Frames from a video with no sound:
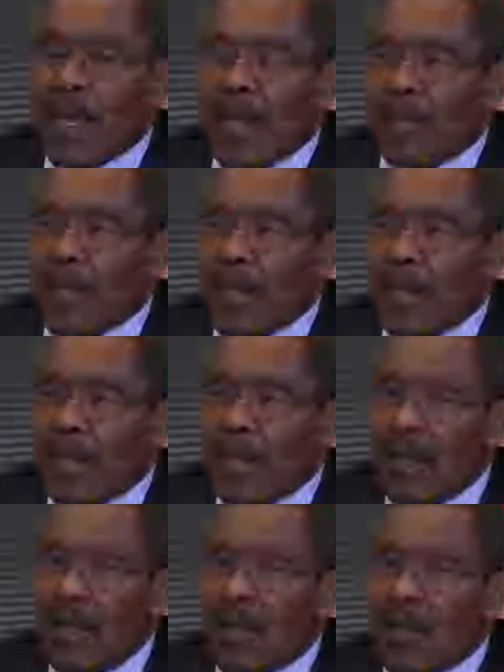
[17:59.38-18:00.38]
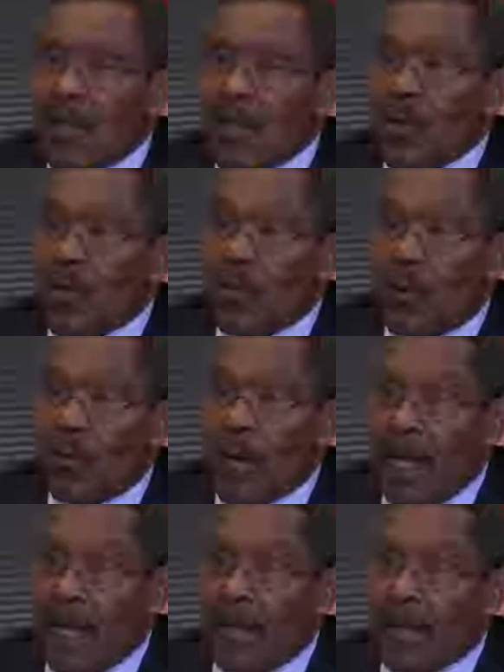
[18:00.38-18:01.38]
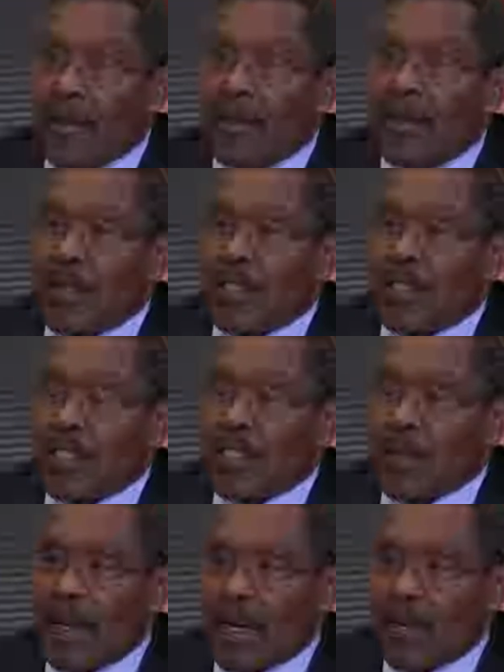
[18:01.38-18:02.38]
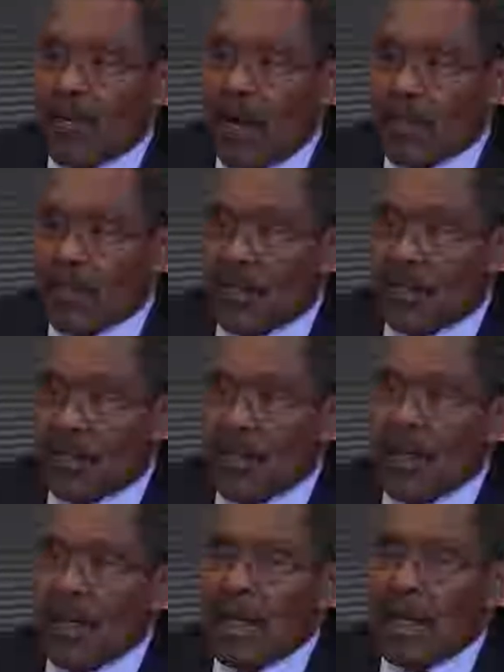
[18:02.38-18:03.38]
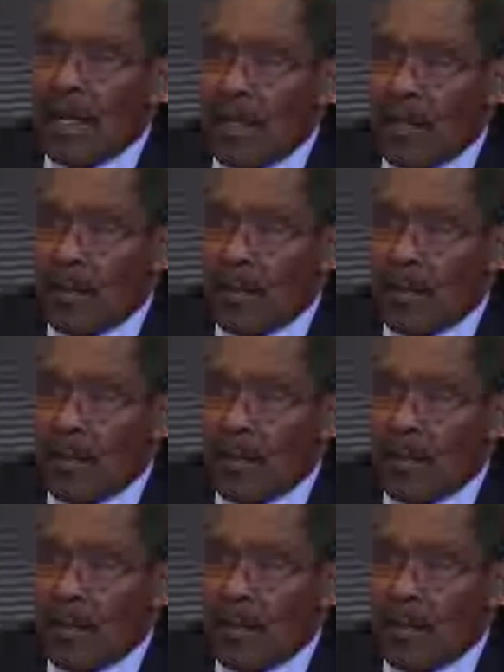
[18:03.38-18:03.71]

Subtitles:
may have been the way the decision-making process in